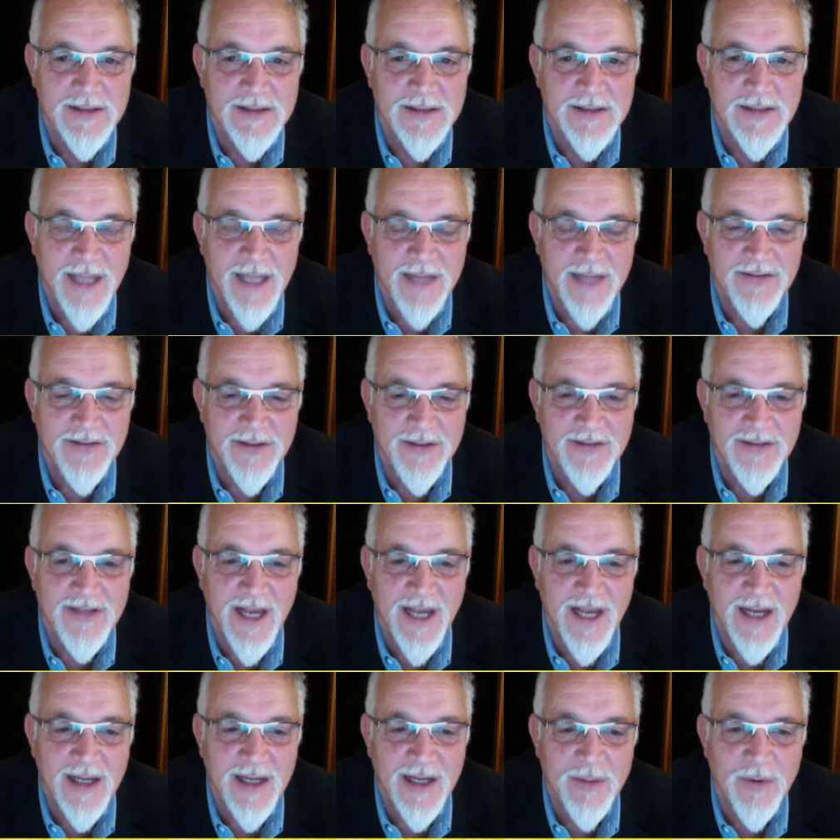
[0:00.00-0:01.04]
that's
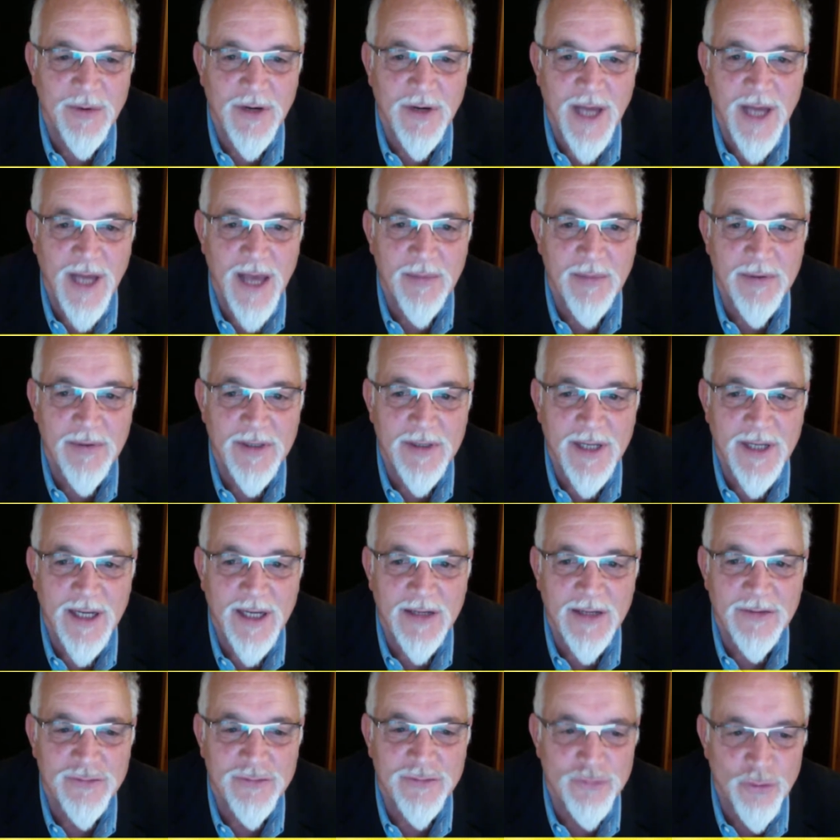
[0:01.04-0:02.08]
exactly what happened. And
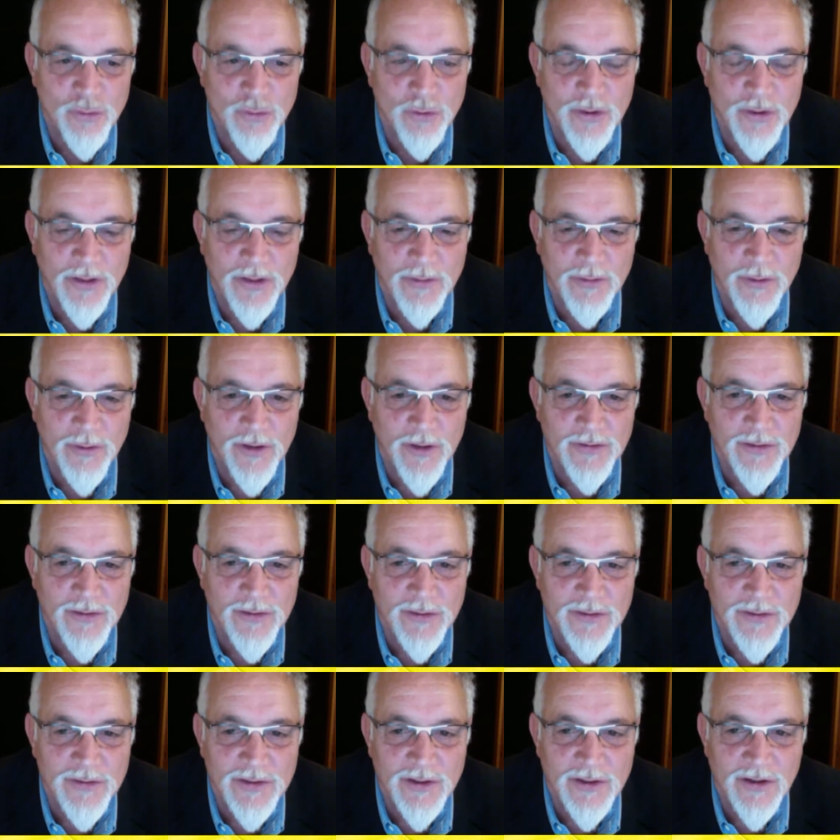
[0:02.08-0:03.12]
it's drawn in the
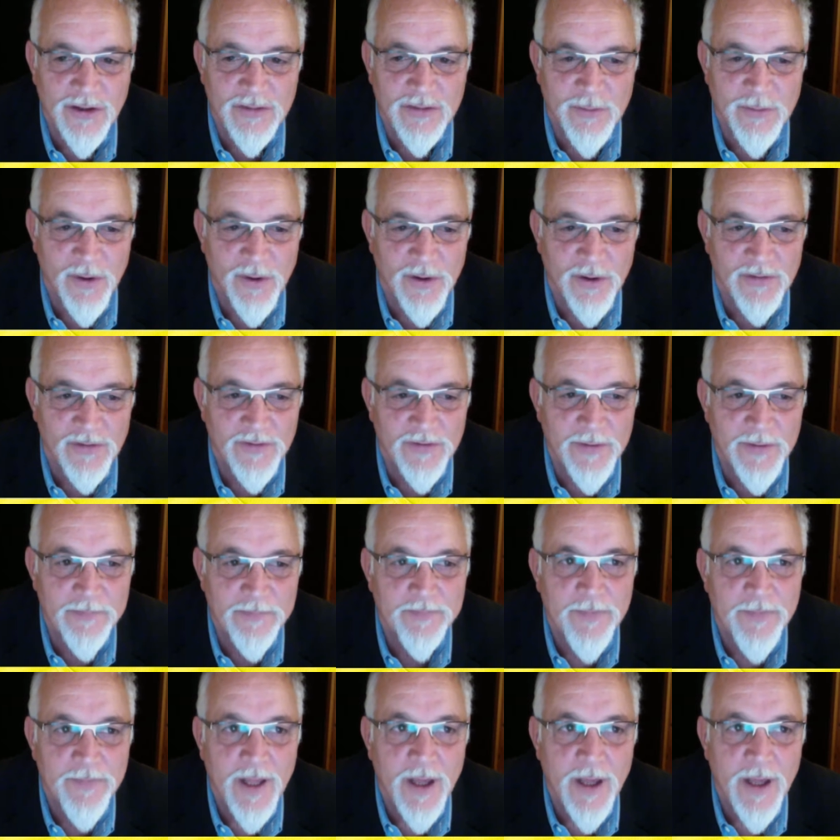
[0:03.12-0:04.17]
Rosicrucian cosmography,
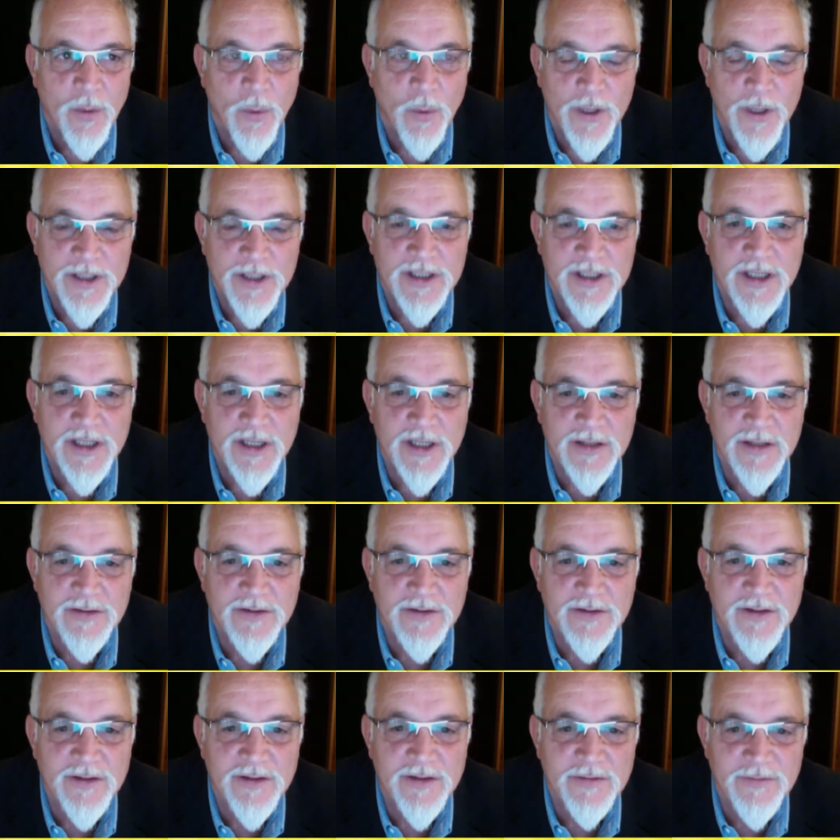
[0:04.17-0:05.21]
which is
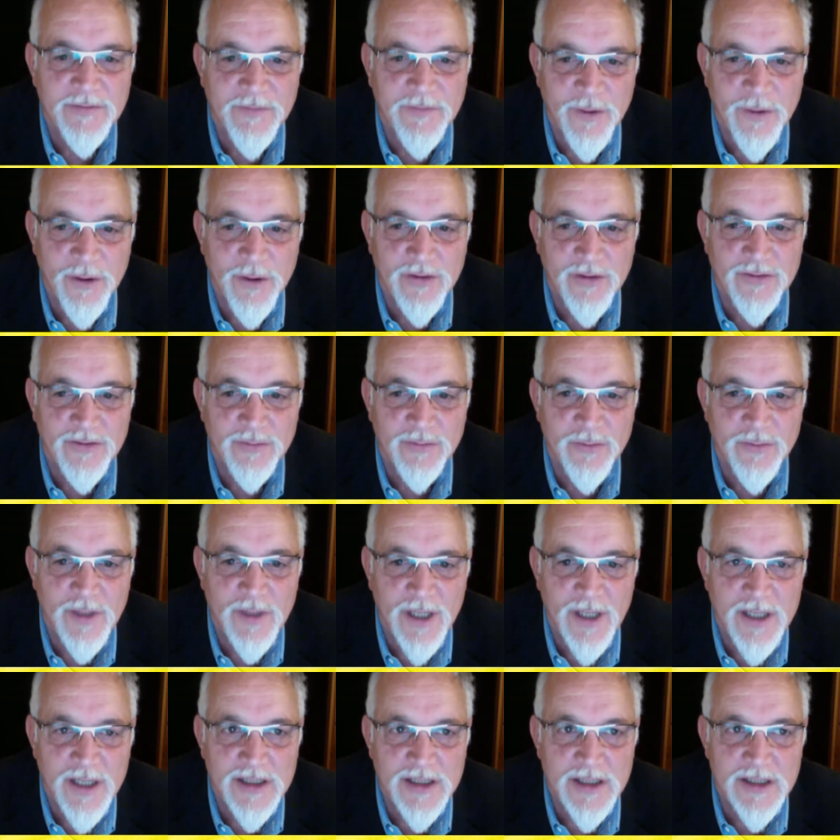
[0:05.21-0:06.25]
the first
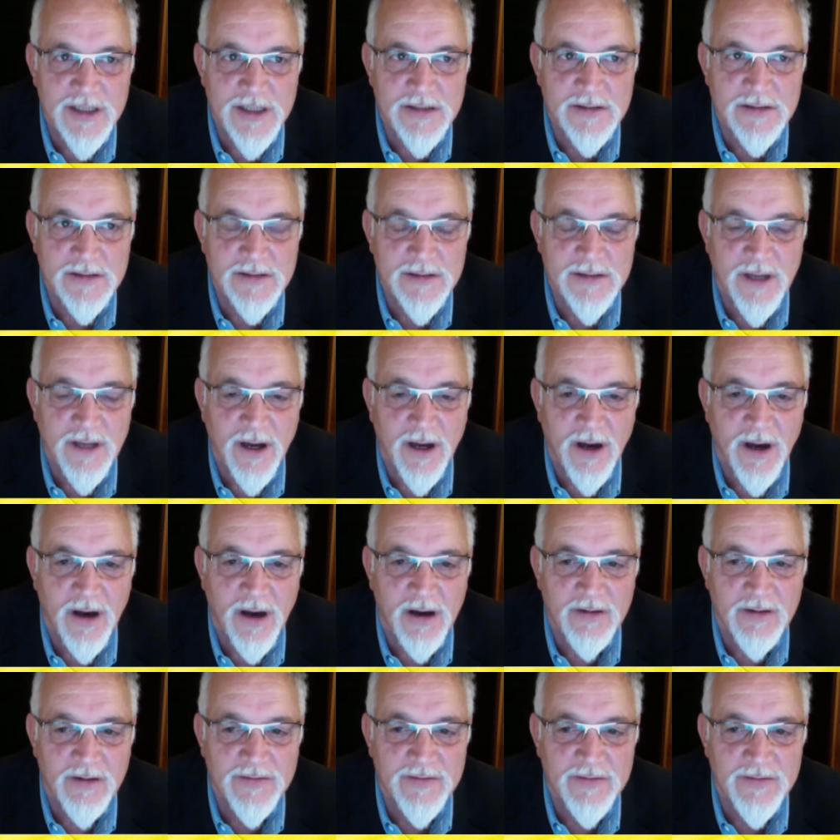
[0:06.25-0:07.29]
religion
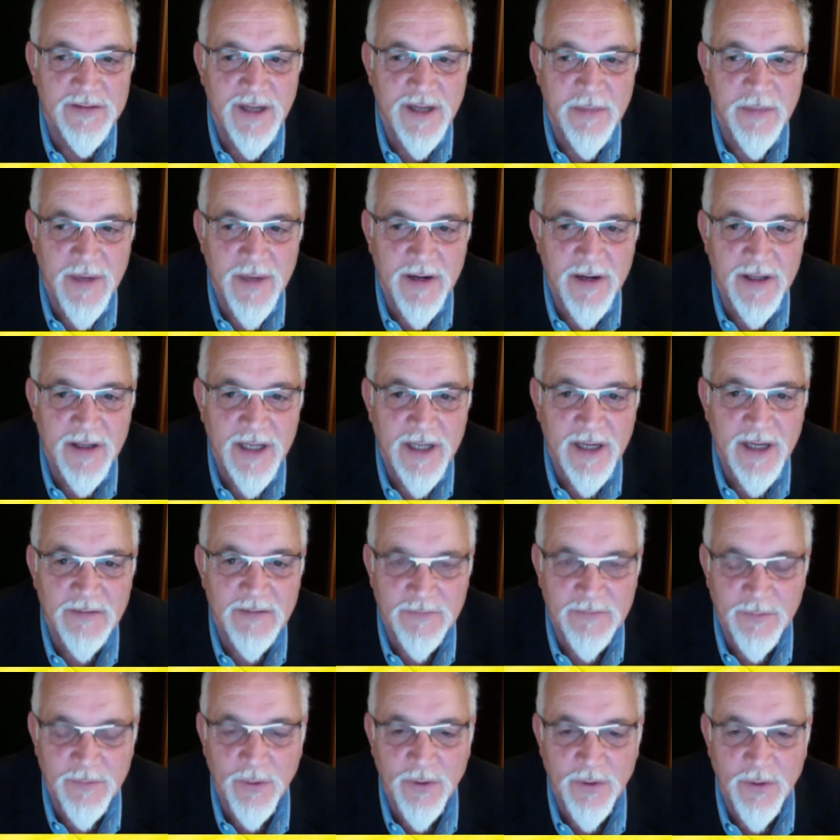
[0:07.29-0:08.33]
of America for